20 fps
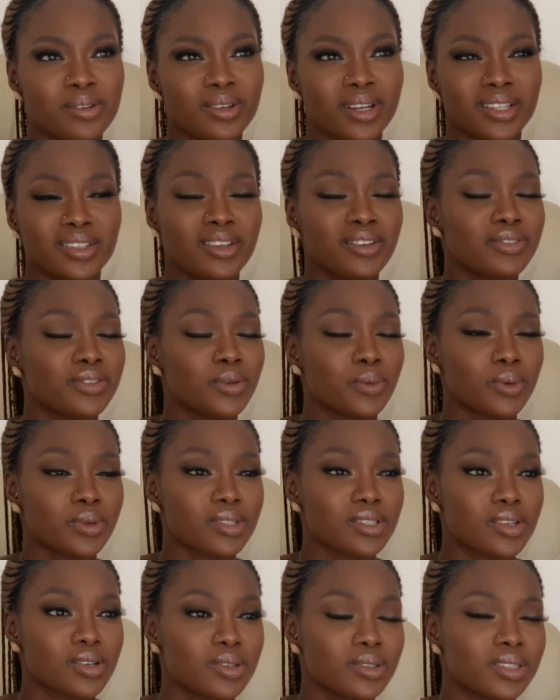I don't even know what it's
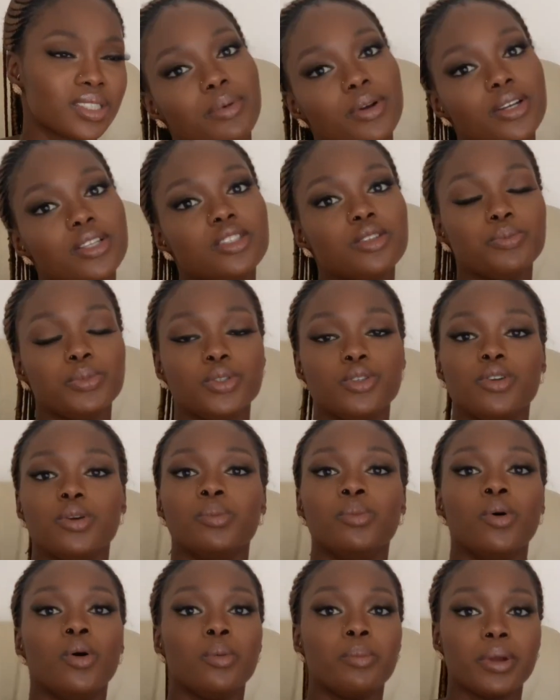called. I'm going to be doing
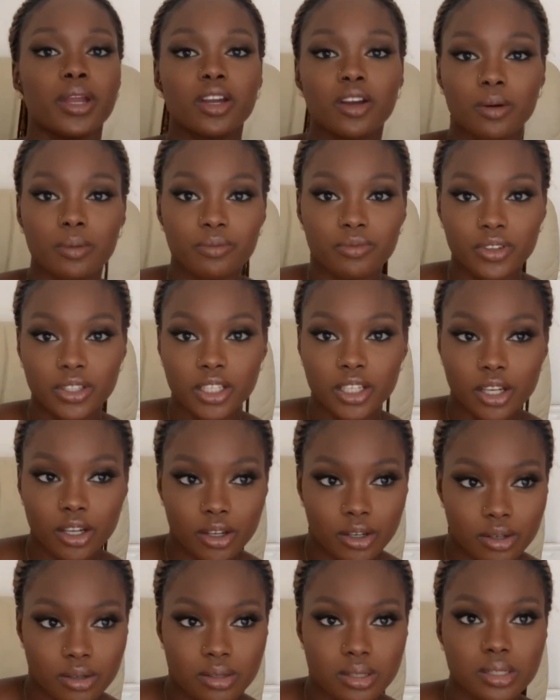more makeup
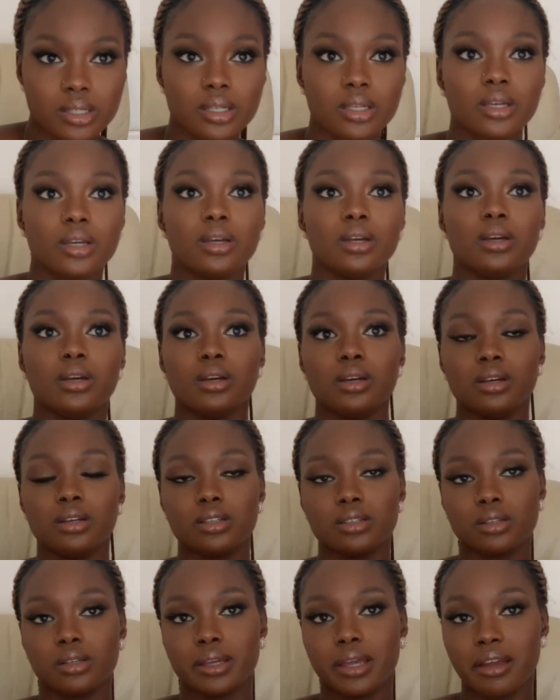videos.
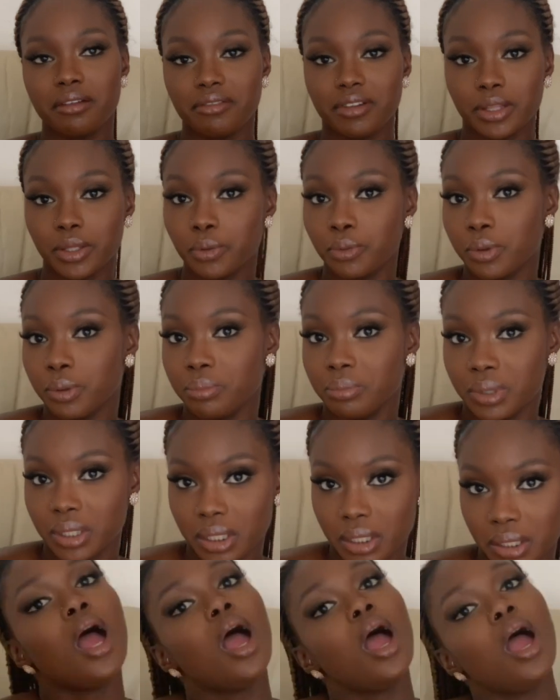Get ready with
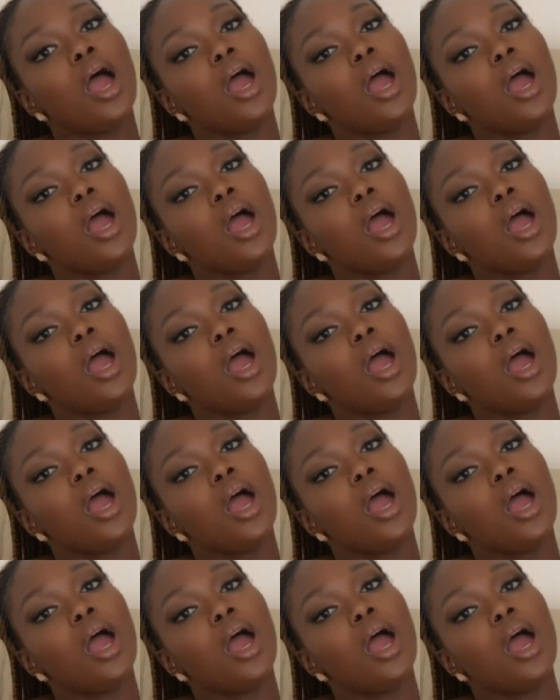me.